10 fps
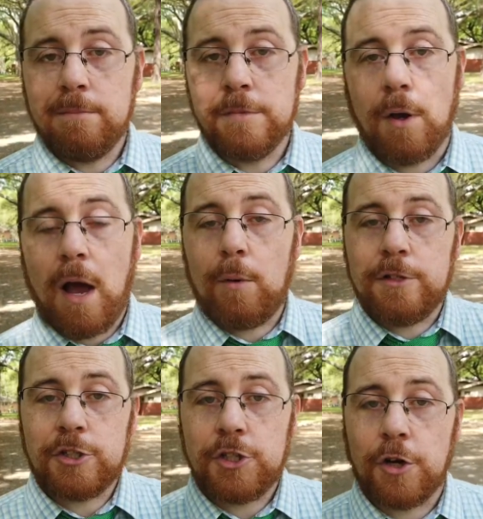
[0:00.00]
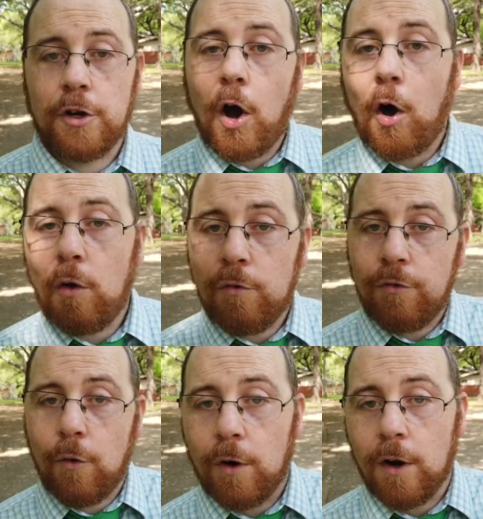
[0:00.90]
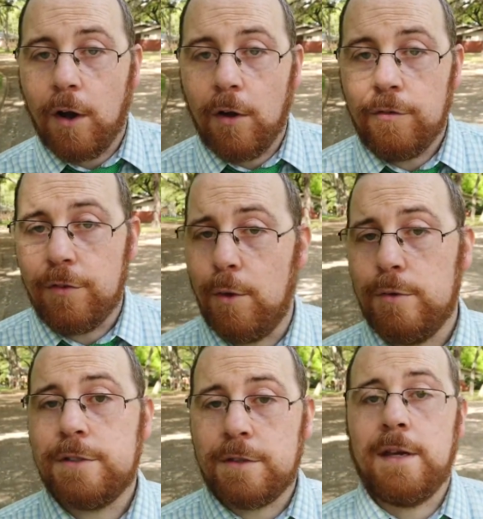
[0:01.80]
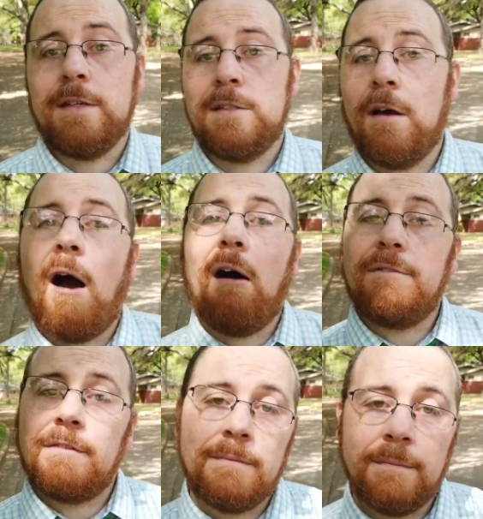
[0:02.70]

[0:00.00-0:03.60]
So I would just turn all 4 of those things off.